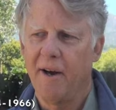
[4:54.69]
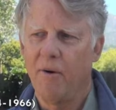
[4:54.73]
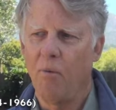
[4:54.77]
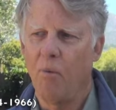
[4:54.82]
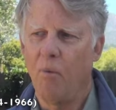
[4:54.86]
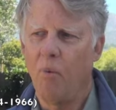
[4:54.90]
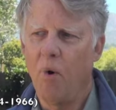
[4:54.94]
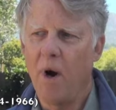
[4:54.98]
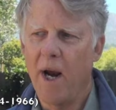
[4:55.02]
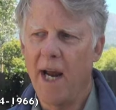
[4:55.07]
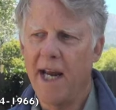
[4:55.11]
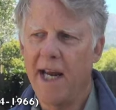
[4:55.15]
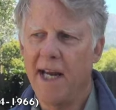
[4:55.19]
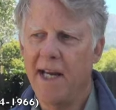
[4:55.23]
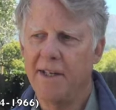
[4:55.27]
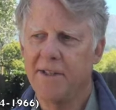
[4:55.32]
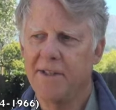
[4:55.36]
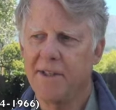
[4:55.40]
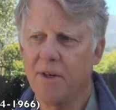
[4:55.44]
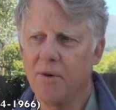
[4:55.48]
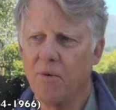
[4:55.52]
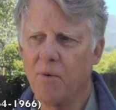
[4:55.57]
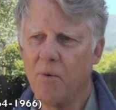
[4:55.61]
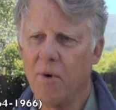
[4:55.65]

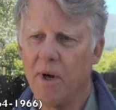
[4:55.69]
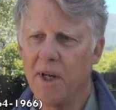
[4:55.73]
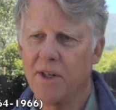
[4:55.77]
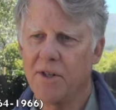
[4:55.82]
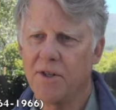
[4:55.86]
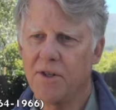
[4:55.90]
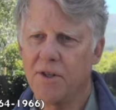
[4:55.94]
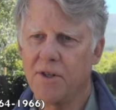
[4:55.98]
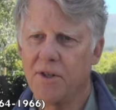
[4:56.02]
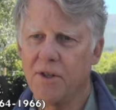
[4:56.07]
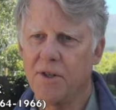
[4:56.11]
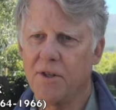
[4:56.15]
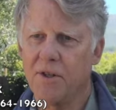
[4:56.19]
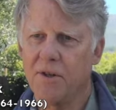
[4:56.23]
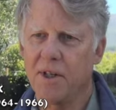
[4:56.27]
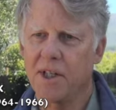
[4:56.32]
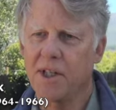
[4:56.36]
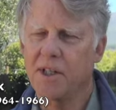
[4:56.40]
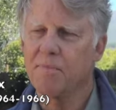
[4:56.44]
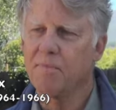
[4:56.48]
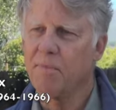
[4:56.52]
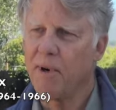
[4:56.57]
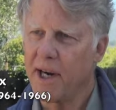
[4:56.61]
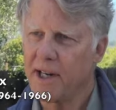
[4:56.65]
ways in which to
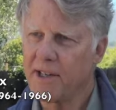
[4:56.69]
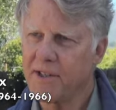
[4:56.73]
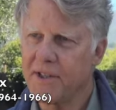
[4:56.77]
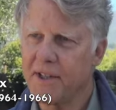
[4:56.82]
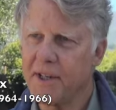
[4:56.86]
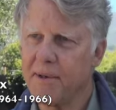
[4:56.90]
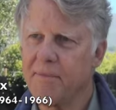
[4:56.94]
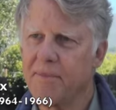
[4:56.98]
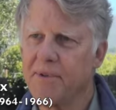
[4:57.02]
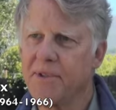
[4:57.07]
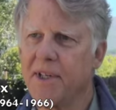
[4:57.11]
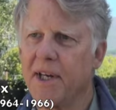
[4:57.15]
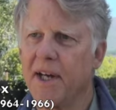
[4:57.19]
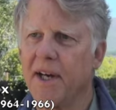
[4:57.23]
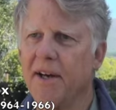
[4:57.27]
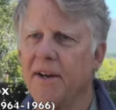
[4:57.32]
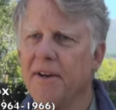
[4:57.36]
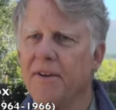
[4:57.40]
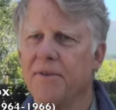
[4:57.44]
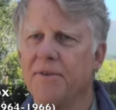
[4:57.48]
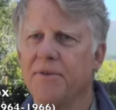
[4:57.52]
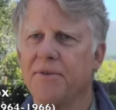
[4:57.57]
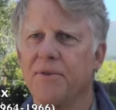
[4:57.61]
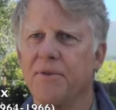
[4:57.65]
express
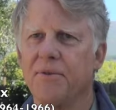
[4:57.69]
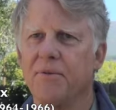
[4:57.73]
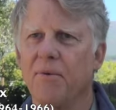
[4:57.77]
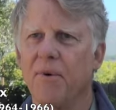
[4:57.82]
themselves,